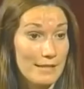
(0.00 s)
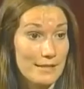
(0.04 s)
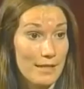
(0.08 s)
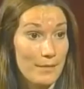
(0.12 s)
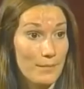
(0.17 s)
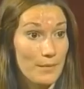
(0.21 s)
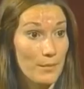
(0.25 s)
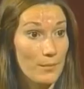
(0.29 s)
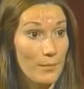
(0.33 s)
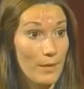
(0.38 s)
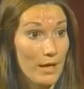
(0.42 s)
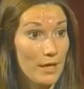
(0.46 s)
that
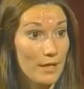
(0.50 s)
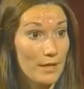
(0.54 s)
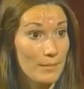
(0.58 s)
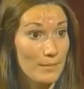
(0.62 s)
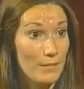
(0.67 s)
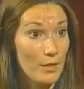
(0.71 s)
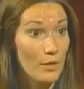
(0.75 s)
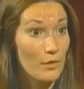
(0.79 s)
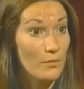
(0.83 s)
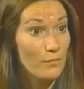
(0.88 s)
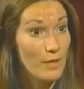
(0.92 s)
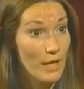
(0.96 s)
we want them
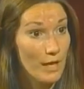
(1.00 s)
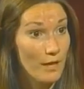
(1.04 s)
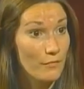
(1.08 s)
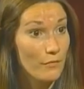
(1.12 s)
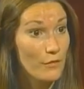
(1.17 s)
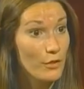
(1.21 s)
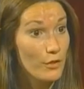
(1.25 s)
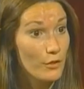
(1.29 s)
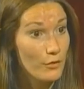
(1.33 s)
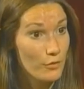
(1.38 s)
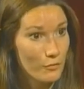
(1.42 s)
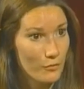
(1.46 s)
around
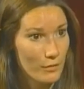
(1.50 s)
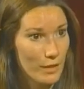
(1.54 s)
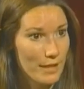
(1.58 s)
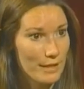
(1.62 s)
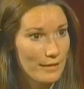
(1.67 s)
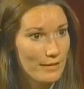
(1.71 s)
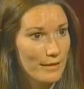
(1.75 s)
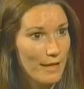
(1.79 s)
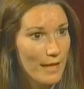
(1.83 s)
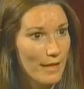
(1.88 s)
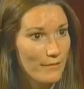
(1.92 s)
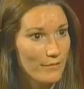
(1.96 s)
their
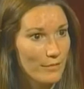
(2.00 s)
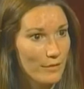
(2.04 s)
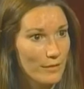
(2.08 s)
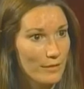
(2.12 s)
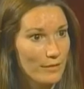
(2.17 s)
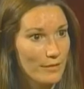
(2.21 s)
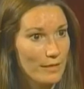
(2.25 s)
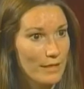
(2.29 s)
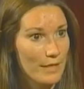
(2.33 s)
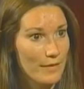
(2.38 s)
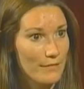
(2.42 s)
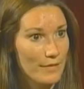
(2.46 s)
grade
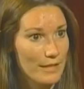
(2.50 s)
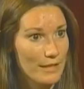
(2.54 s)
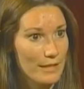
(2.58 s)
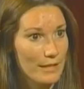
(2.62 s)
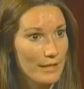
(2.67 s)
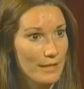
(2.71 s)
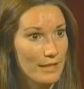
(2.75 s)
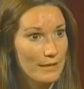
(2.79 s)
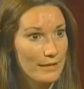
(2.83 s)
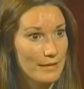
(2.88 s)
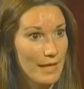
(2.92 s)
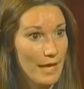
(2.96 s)
level and everything
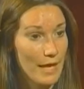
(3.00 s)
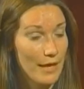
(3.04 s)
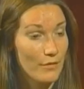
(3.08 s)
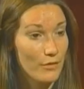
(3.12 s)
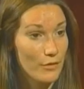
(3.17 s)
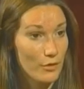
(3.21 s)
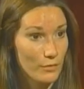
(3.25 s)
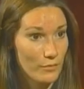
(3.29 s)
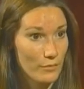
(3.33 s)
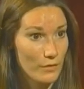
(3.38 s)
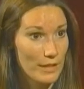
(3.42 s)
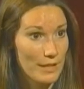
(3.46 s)
like that,
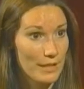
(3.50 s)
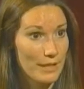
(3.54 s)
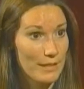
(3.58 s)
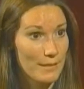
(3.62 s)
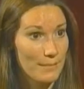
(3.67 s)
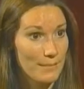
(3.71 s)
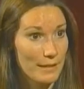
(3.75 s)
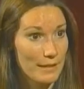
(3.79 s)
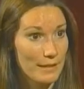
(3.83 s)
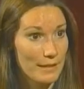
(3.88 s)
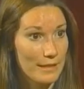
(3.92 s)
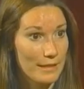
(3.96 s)
their reading
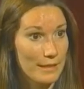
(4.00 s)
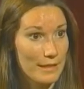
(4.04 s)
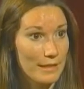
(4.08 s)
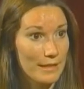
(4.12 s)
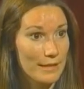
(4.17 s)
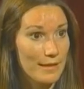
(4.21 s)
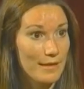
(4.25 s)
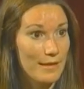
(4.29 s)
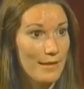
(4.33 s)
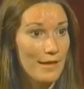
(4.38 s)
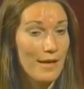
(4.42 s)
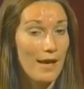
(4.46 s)

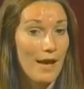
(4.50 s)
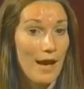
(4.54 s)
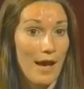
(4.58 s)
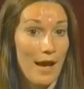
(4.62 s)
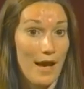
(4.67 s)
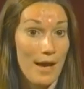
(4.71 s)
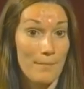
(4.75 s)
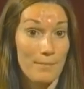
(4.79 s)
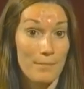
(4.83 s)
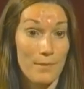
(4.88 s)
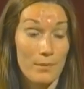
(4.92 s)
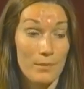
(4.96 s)
ability.
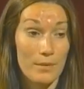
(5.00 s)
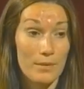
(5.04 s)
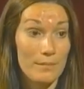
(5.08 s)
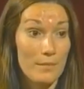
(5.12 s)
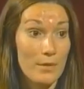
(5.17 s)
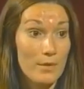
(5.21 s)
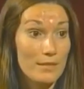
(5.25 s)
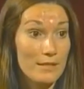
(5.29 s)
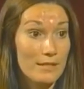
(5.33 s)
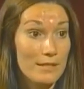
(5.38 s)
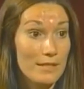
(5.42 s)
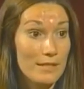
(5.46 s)
But we
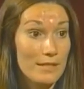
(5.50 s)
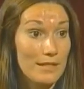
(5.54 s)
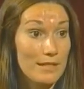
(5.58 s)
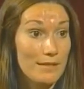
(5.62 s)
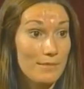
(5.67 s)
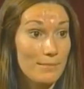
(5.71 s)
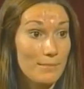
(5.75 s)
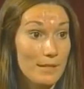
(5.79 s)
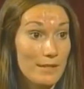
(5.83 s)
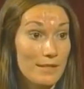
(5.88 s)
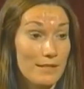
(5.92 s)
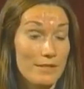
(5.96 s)
mostly,
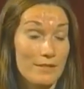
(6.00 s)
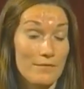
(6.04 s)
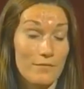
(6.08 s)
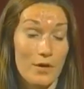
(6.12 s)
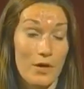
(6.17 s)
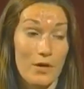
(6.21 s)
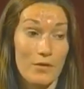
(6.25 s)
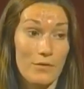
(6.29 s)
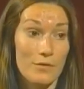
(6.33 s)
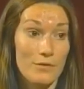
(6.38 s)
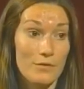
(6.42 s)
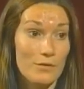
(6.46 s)
because of
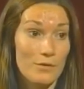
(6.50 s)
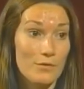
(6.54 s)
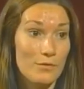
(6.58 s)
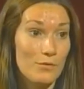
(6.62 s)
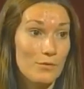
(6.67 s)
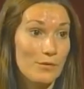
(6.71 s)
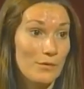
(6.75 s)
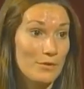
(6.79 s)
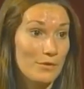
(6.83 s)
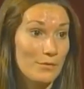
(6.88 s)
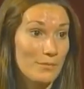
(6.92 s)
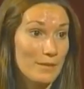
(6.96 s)
all those
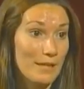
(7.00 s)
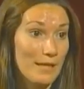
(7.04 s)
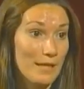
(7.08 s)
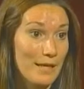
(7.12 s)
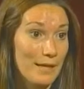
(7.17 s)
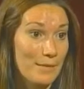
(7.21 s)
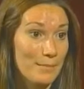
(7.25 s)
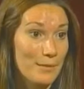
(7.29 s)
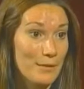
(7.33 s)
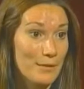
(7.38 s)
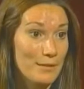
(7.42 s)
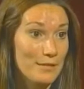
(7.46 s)
schools, we
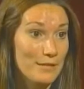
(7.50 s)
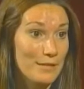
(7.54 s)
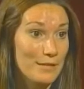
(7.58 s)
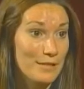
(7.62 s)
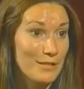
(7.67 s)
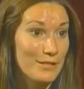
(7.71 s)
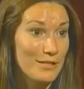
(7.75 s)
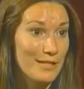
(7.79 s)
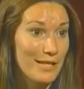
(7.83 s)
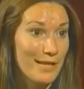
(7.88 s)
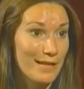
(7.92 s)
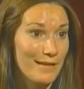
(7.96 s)
can't personally
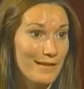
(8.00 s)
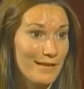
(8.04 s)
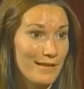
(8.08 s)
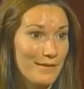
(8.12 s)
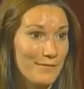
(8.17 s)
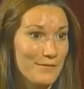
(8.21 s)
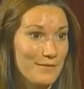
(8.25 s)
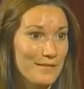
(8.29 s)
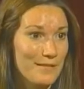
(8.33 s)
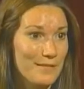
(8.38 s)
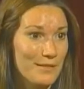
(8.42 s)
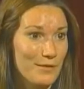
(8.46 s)
check on
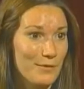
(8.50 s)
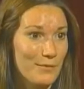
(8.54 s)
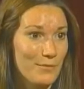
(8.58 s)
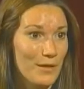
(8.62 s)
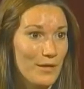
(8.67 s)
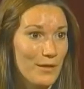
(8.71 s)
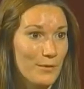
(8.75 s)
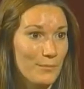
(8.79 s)
every single one.